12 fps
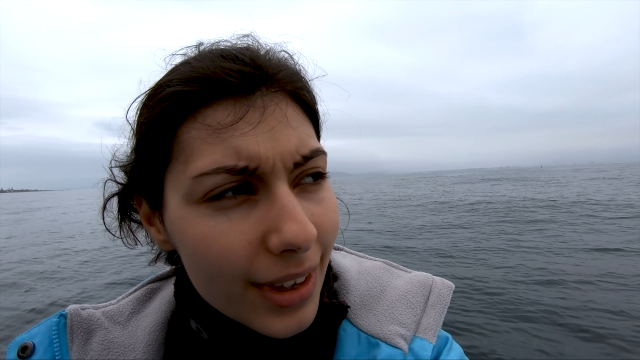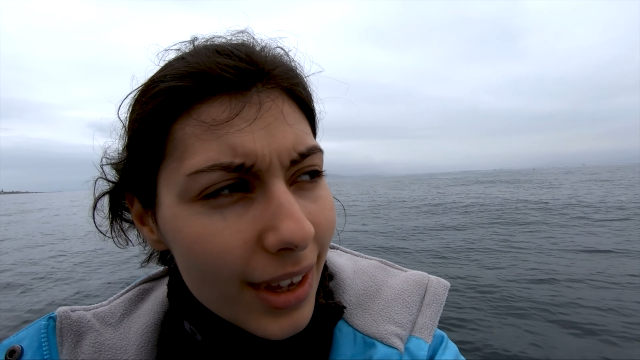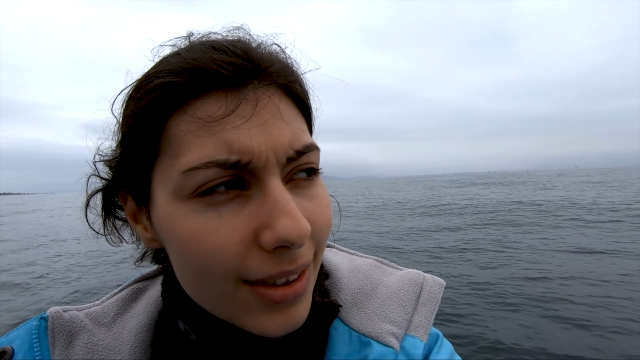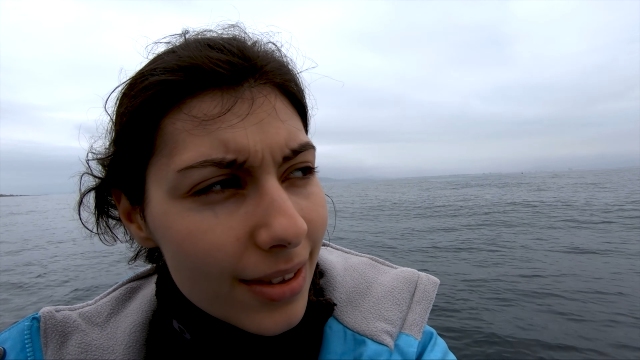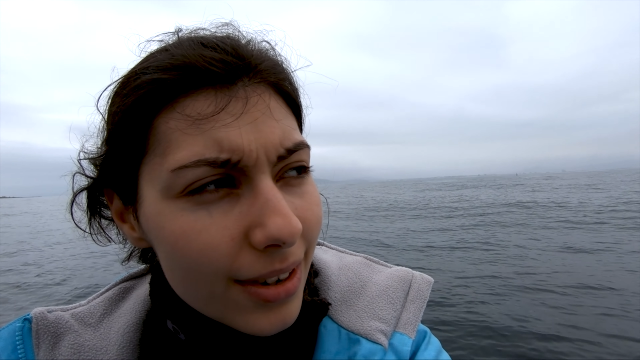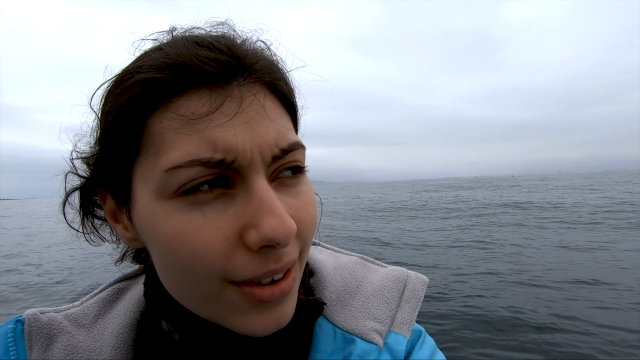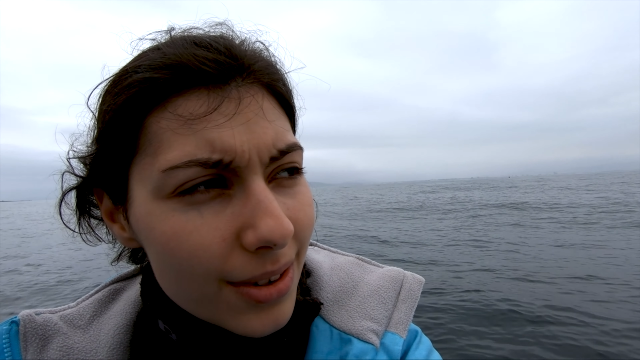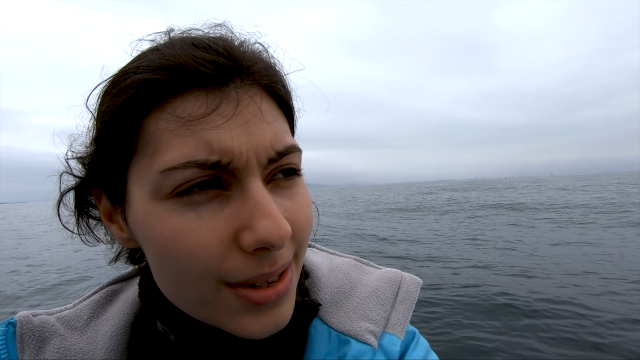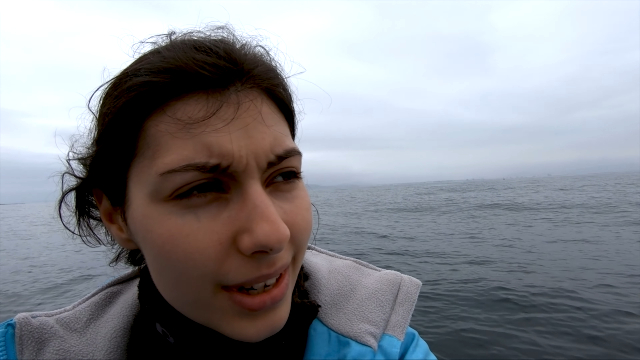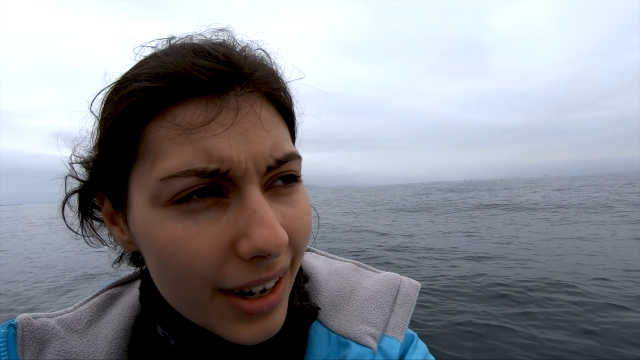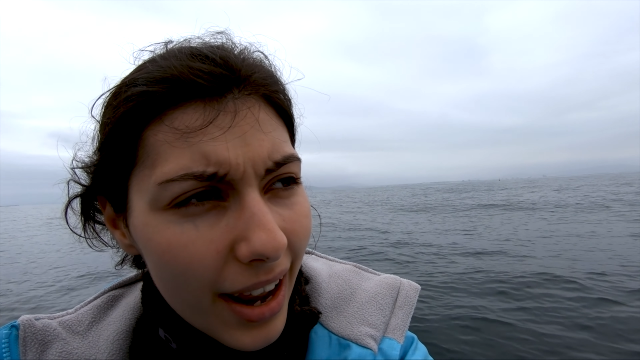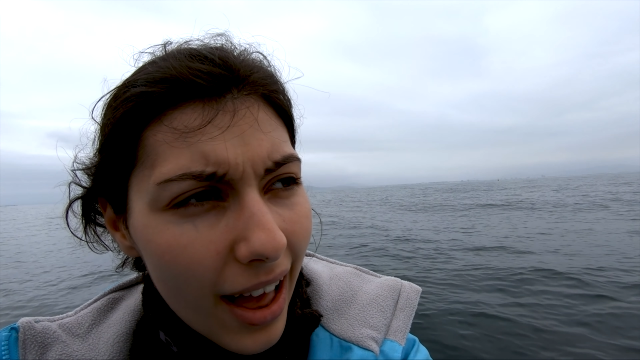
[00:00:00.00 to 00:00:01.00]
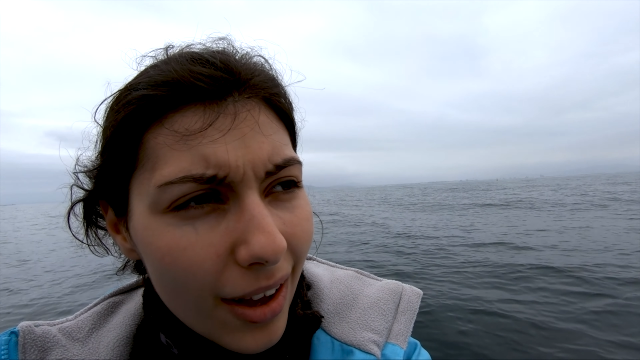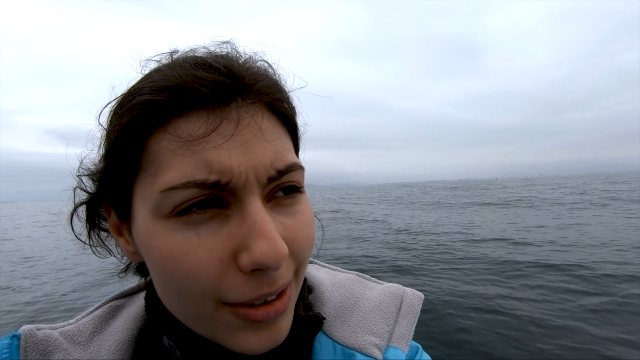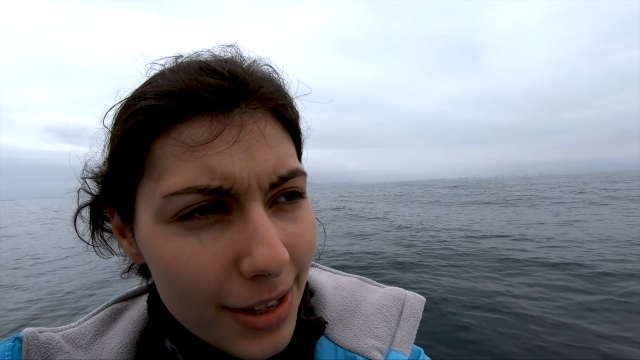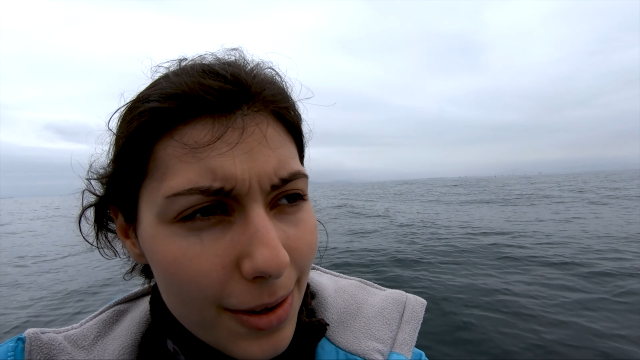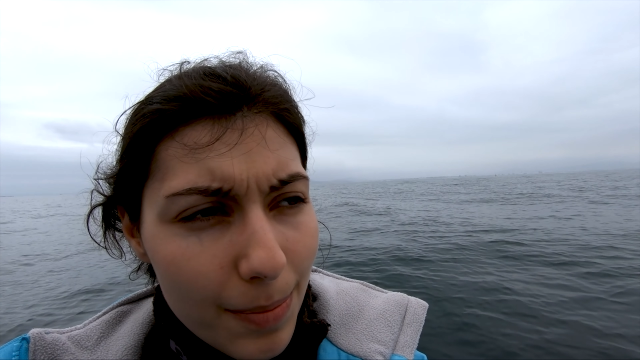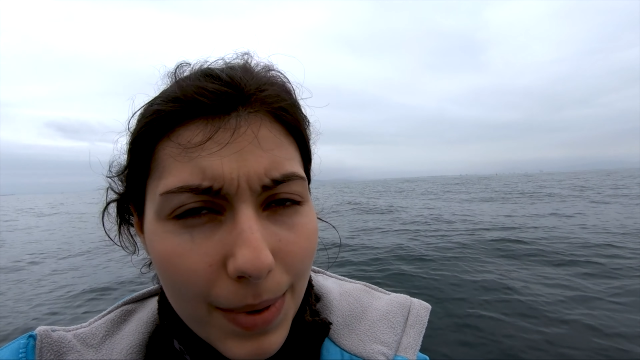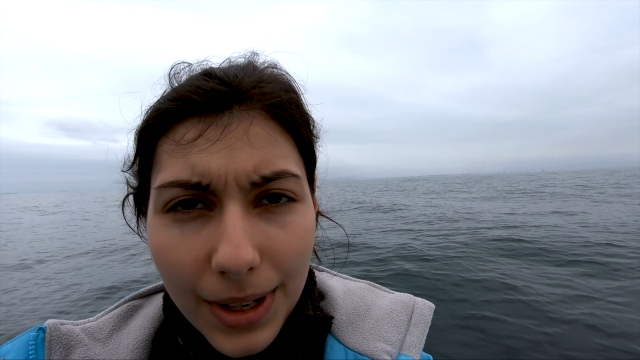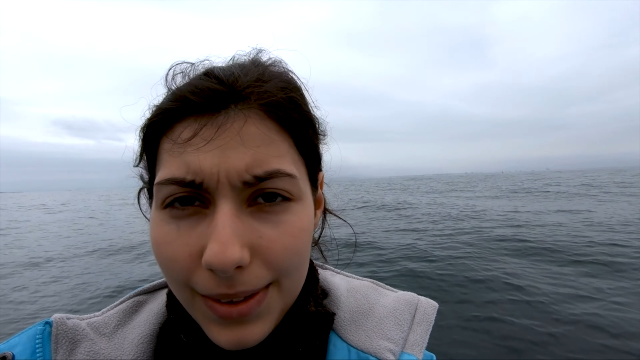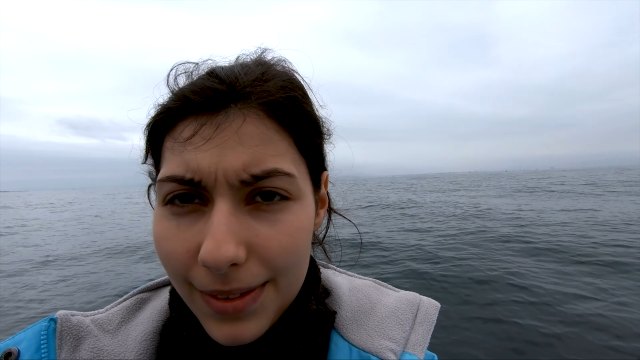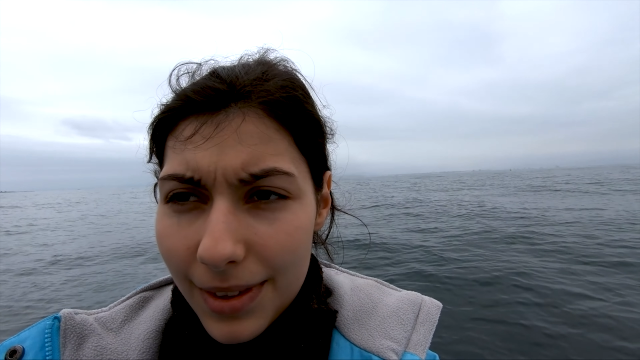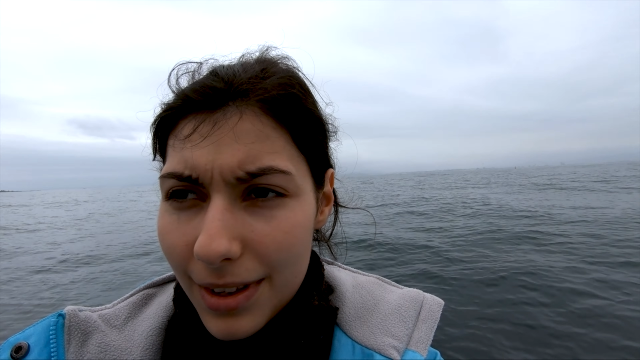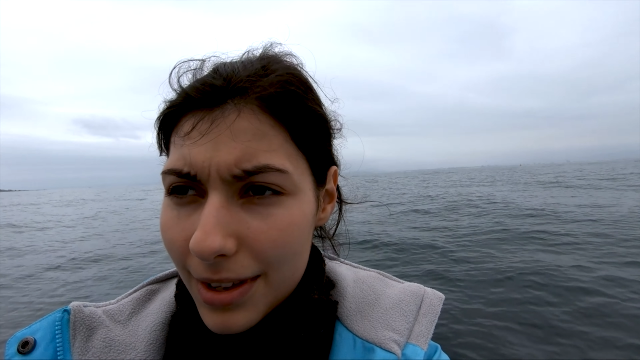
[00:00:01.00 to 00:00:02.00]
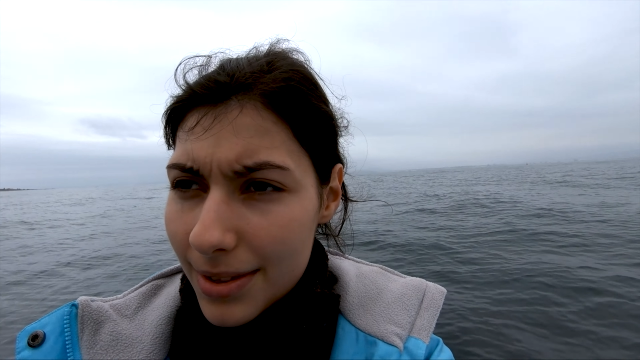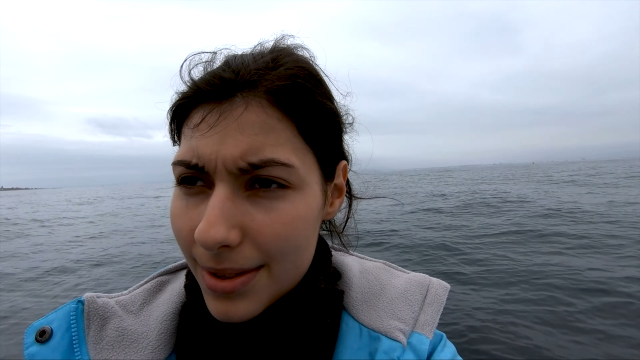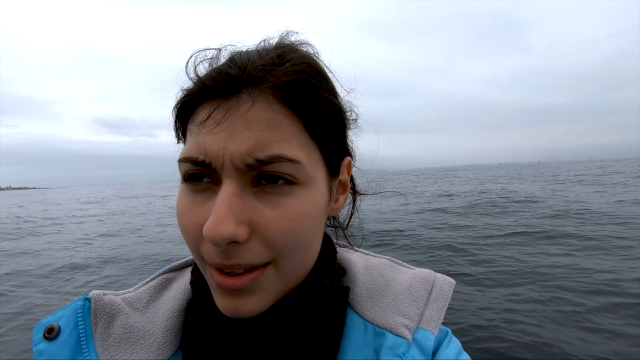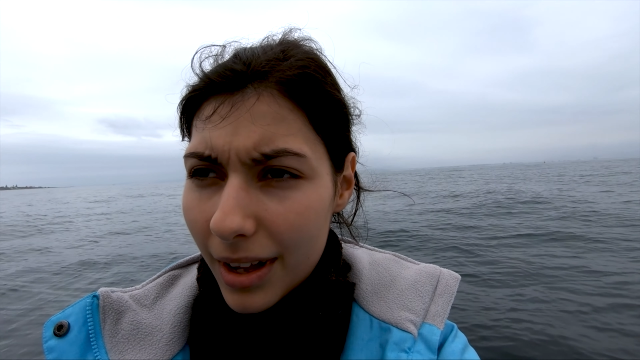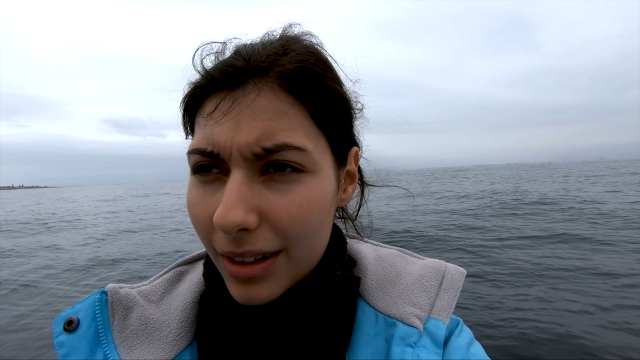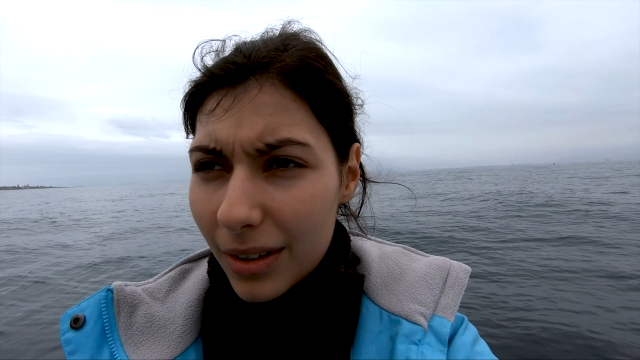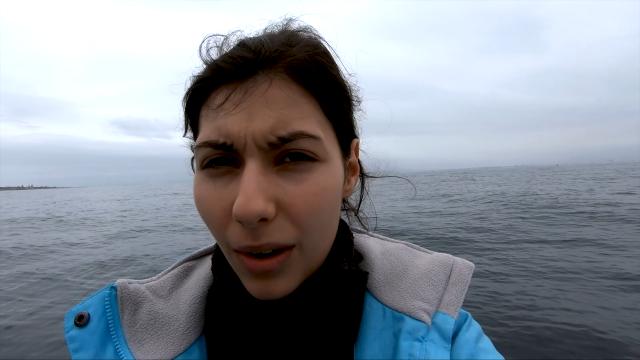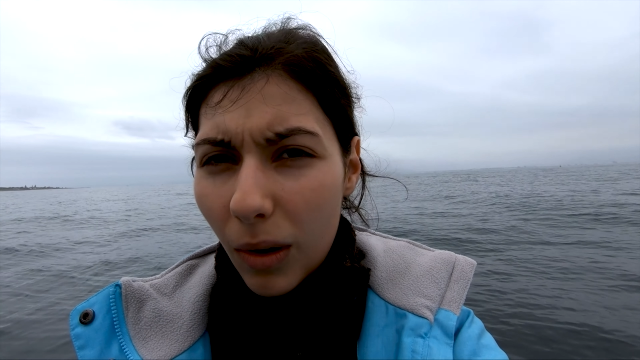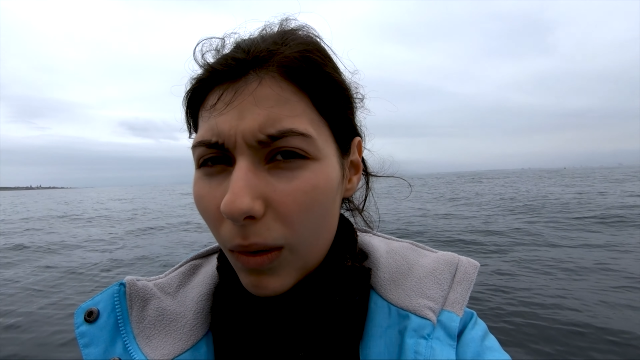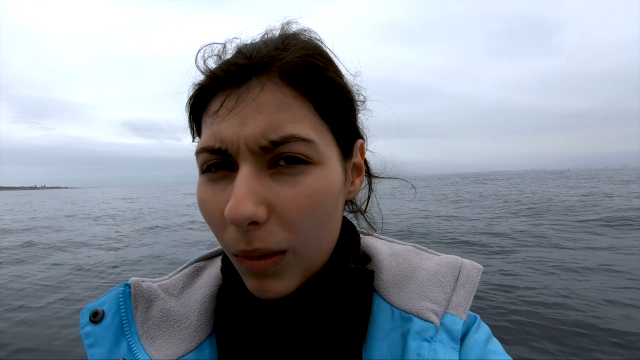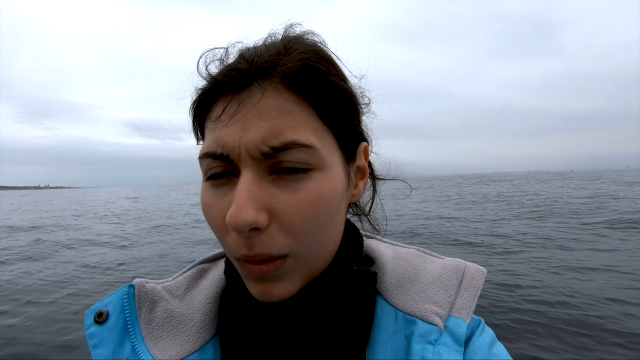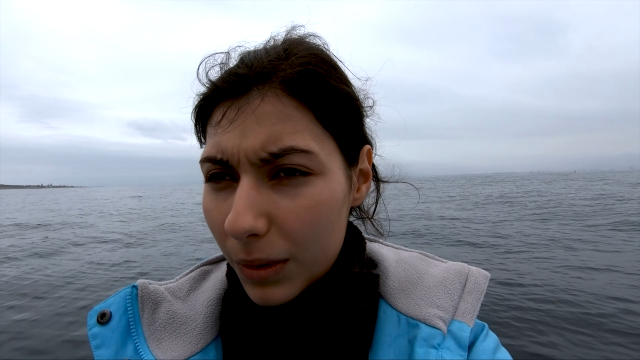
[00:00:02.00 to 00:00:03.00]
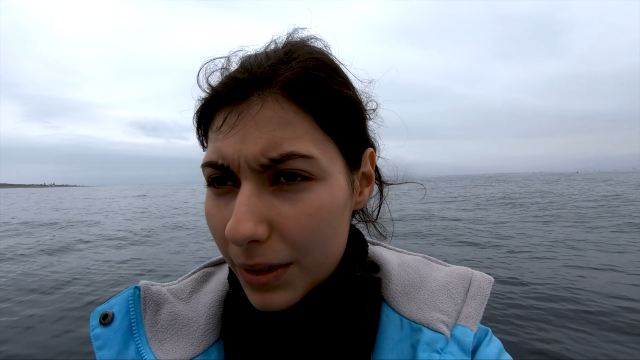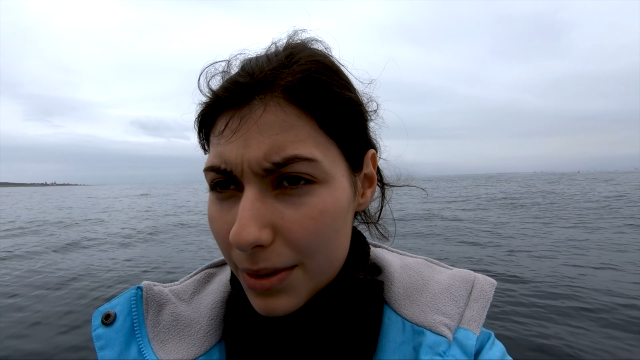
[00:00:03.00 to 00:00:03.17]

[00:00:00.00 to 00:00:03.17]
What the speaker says: It looks cloudy, but it's not cold.